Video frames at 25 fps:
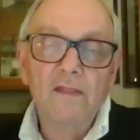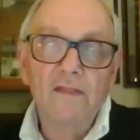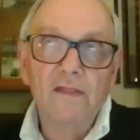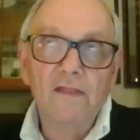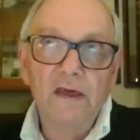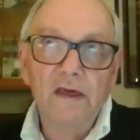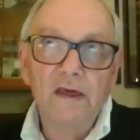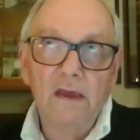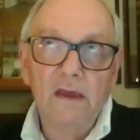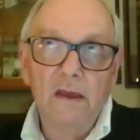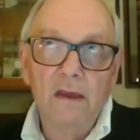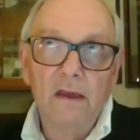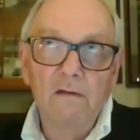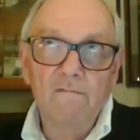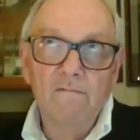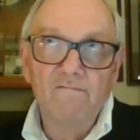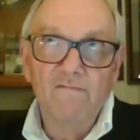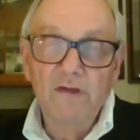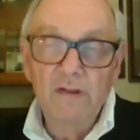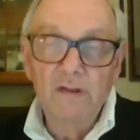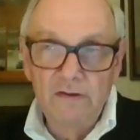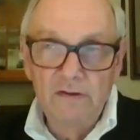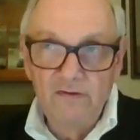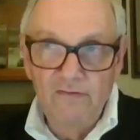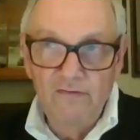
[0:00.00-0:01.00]
The
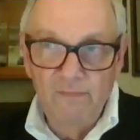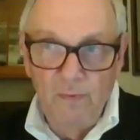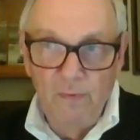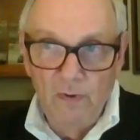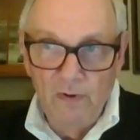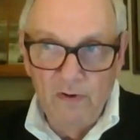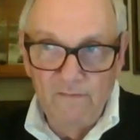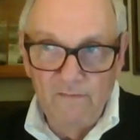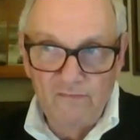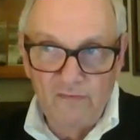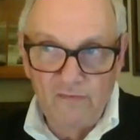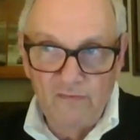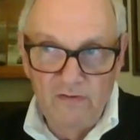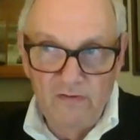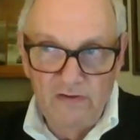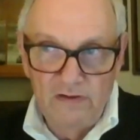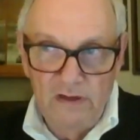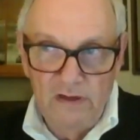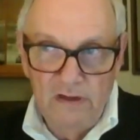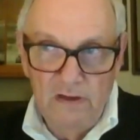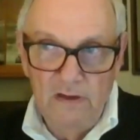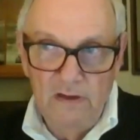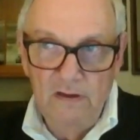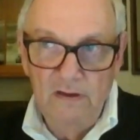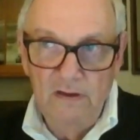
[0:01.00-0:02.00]
Village Board of
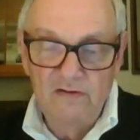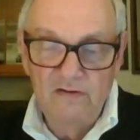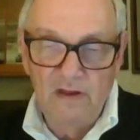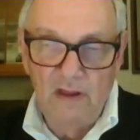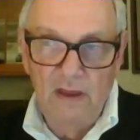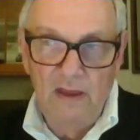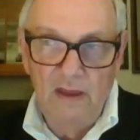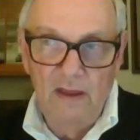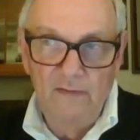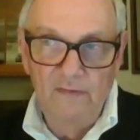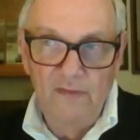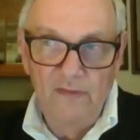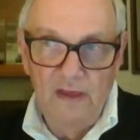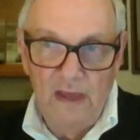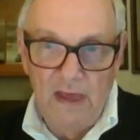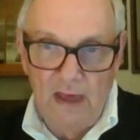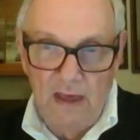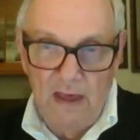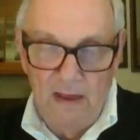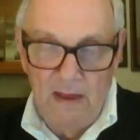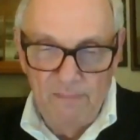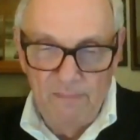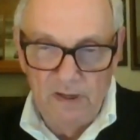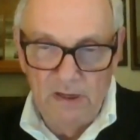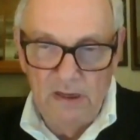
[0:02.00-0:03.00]
Trustees and the
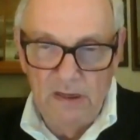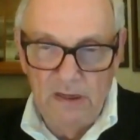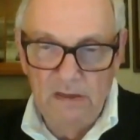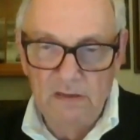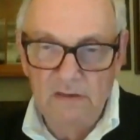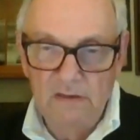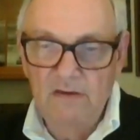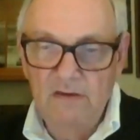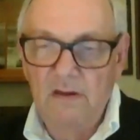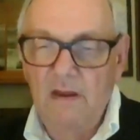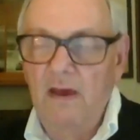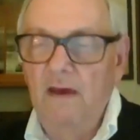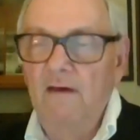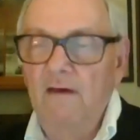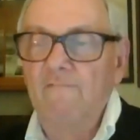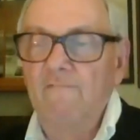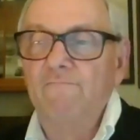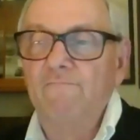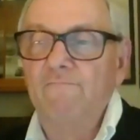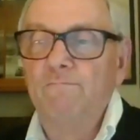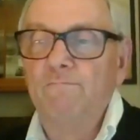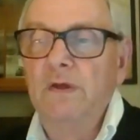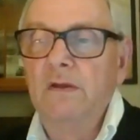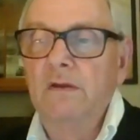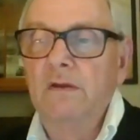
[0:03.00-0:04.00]
applicants
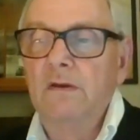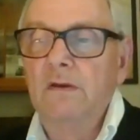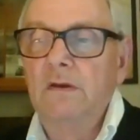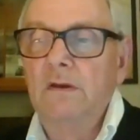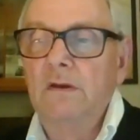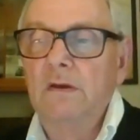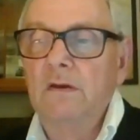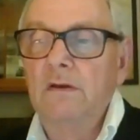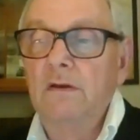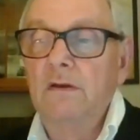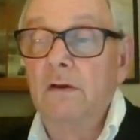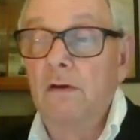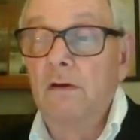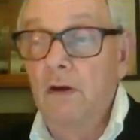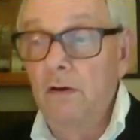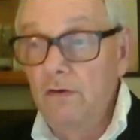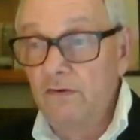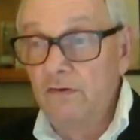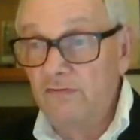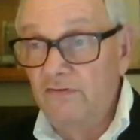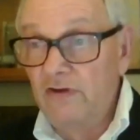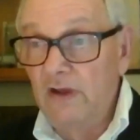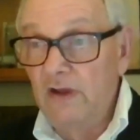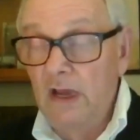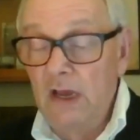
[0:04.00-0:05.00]
have been
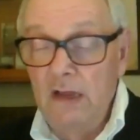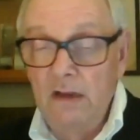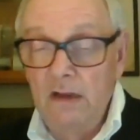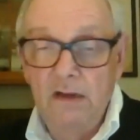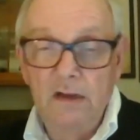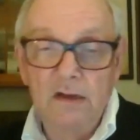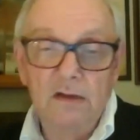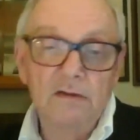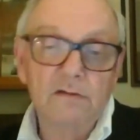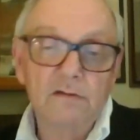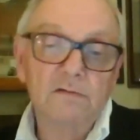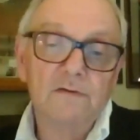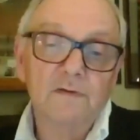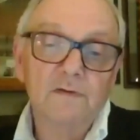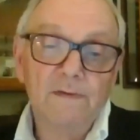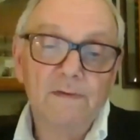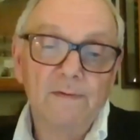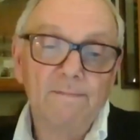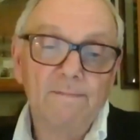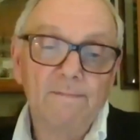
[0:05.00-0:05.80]
negotiating